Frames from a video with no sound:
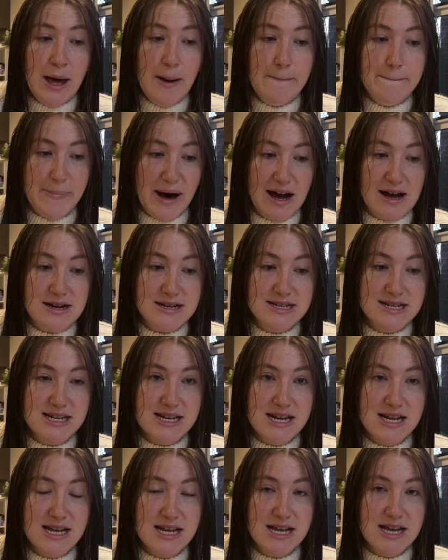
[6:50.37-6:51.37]
but
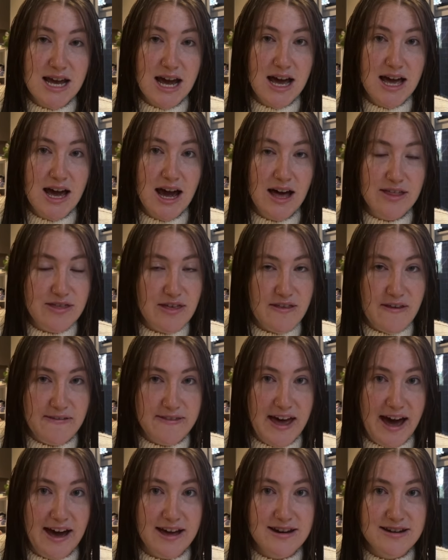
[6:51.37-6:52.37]
other than
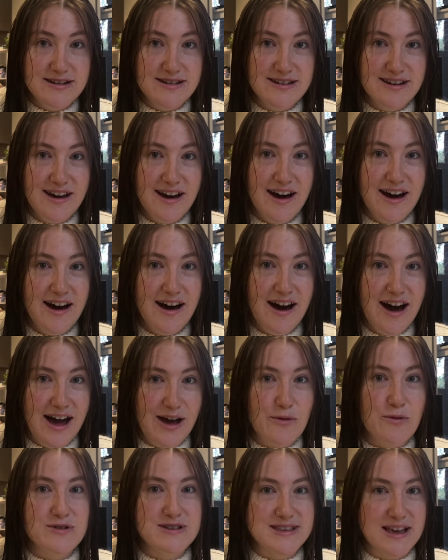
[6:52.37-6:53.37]
that,
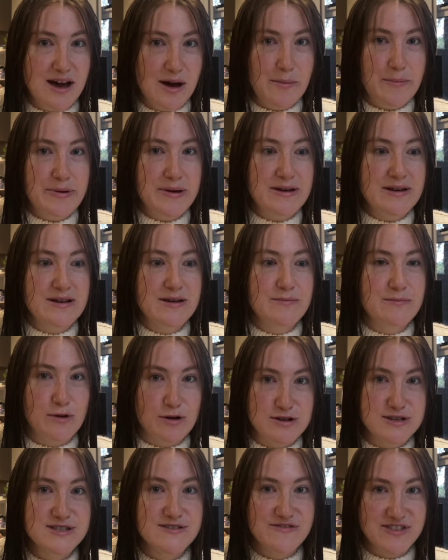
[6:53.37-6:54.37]
I was up
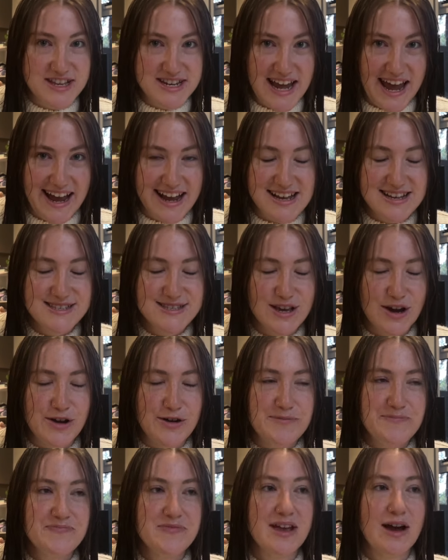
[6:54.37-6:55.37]
most of the day,
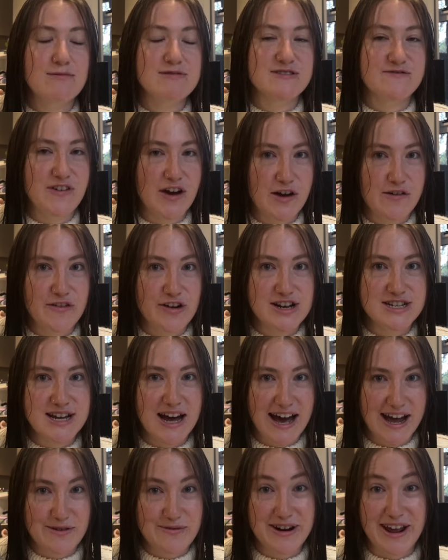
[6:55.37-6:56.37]
so I was very, very
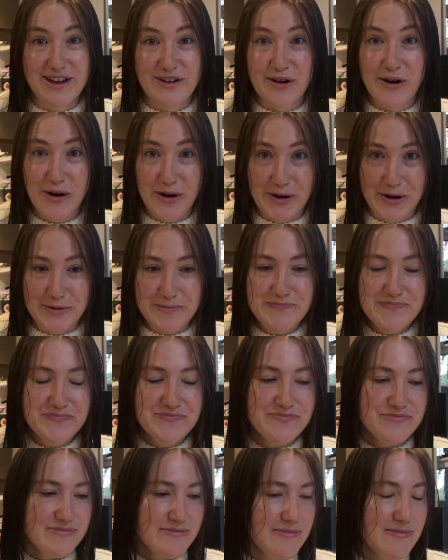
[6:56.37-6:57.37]
tired when I got home.
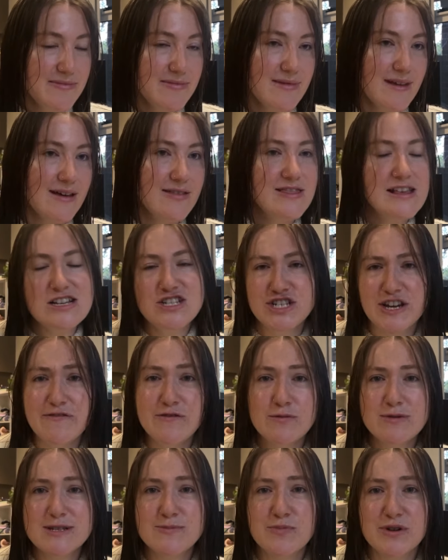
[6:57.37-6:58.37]
The
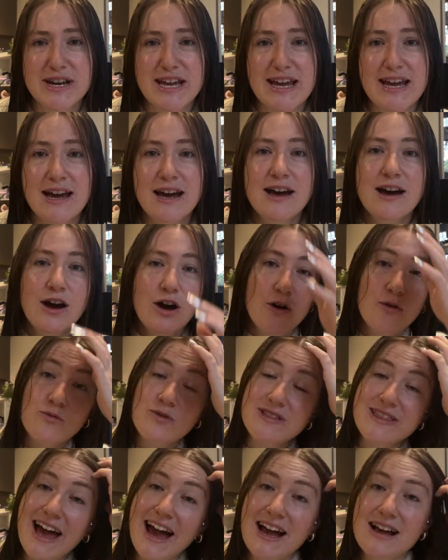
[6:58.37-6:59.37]
shift was pretty
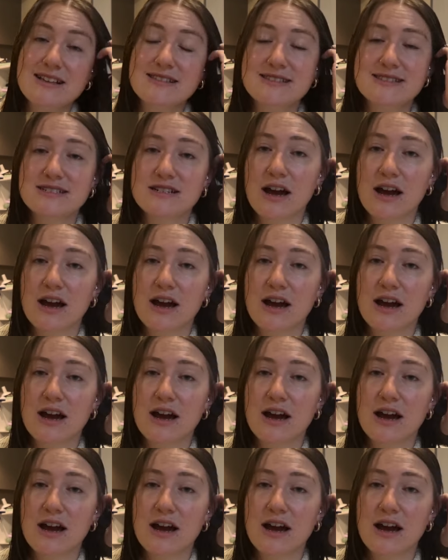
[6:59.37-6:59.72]
relaxed.